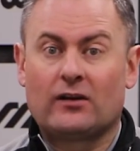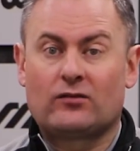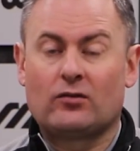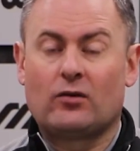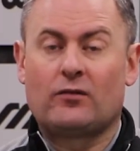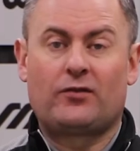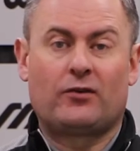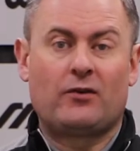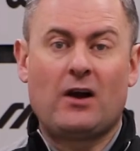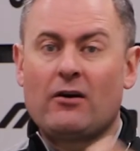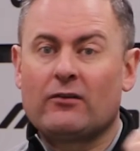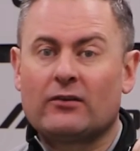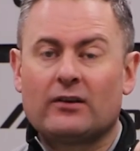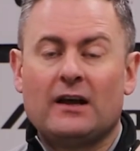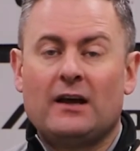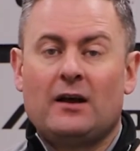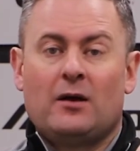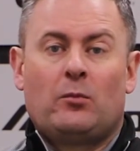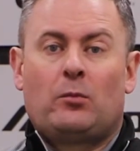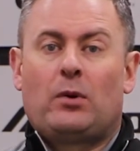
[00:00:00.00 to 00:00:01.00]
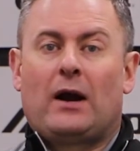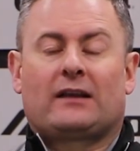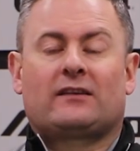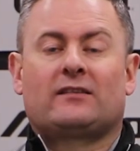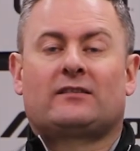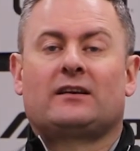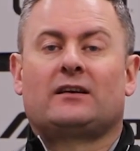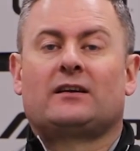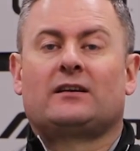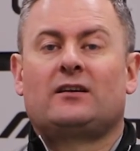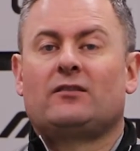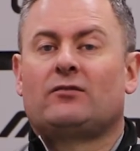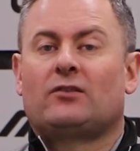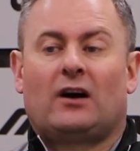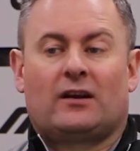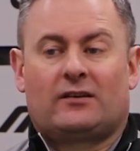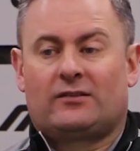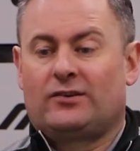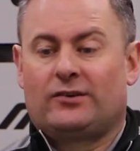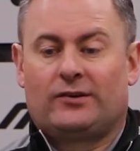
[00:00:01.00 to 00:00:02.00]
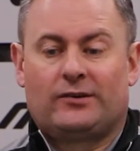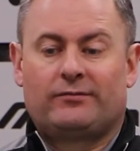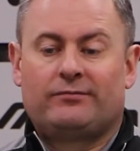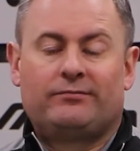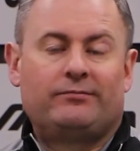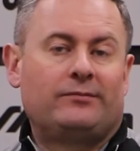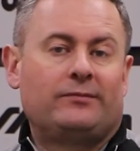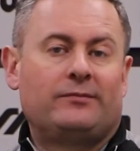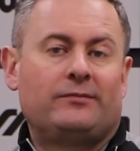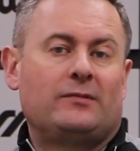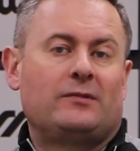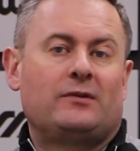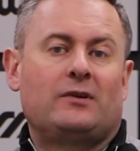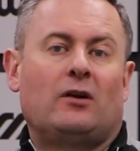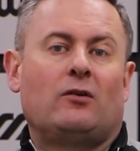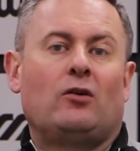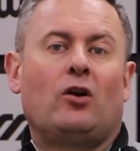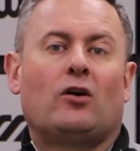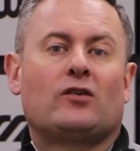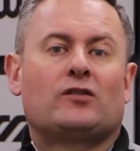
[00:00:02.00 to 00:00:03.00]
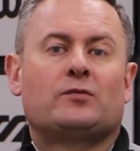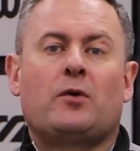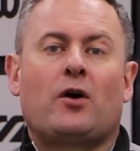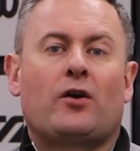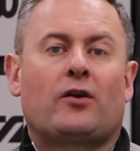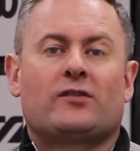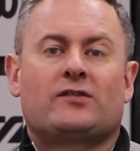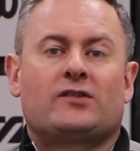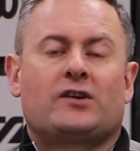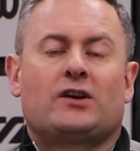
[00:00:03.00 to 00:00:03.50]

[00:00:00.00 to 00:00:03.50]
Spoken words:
So if you're out practicing, you've got your launch monitors,